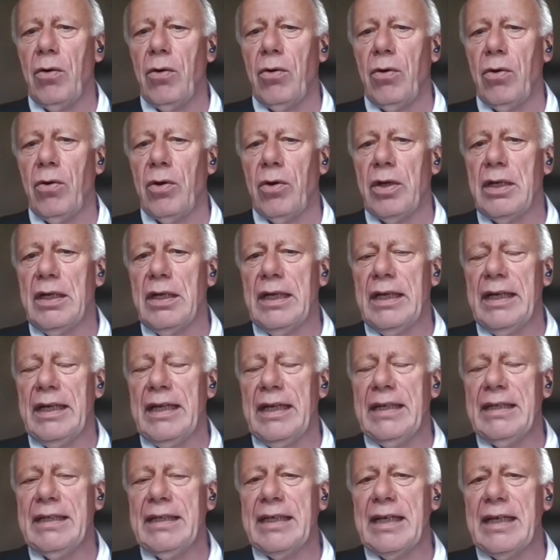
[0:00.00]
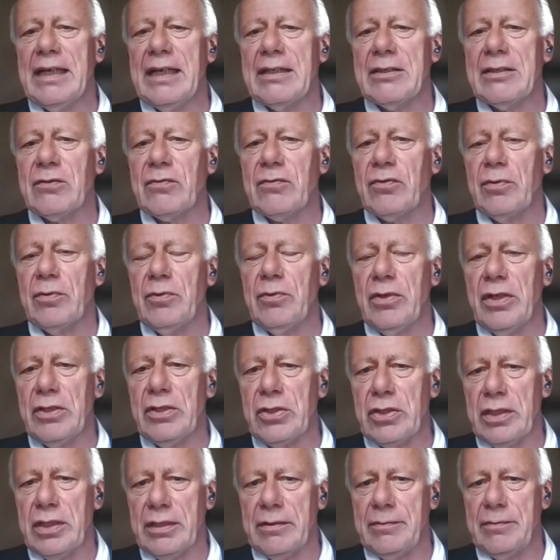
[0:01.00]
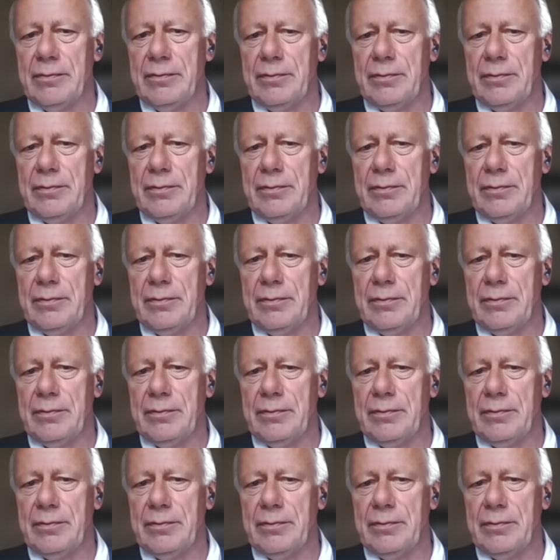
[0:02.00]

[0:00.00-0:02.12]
oil, and gas from Russia.